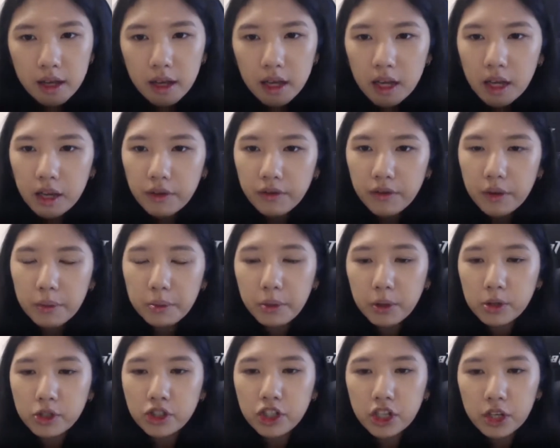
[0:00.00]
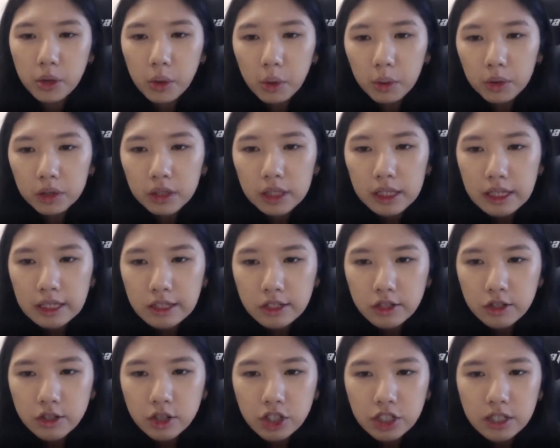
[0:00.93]
If approaching coldly, do
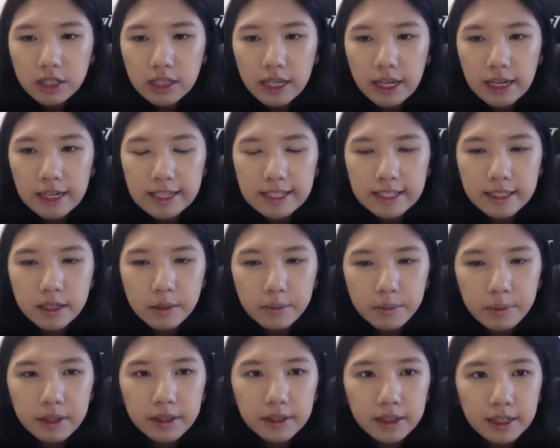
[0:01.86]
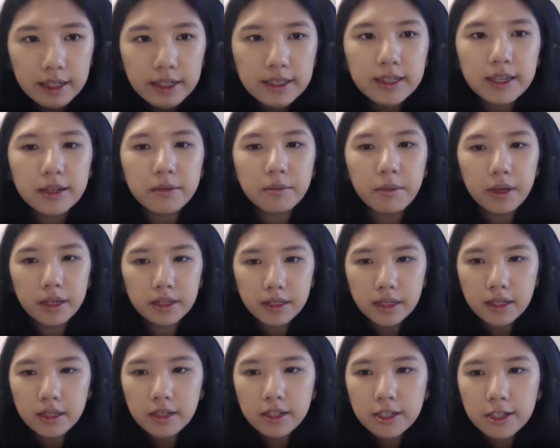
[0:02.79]
you just send a simple LinkedIn
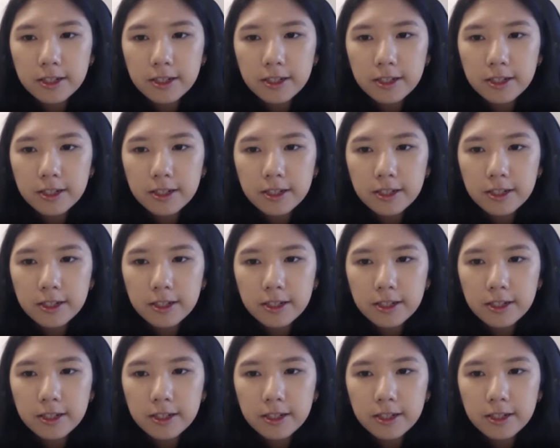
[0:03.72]
message?